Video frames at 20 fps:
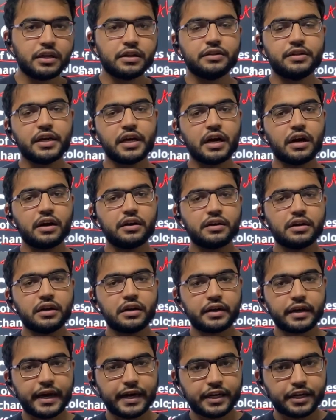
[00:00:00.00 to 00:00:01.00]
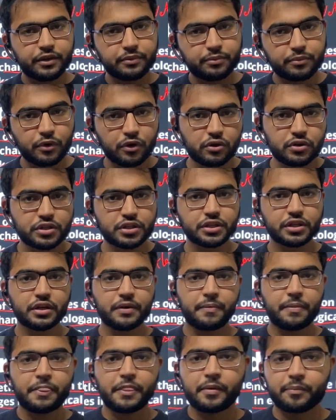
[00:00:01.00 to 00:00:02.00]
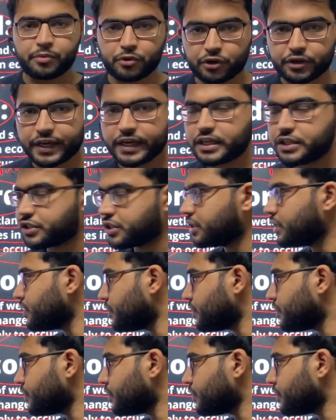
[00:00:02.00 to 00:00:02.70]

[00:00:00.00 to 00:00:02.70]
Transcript: they are under utmost protection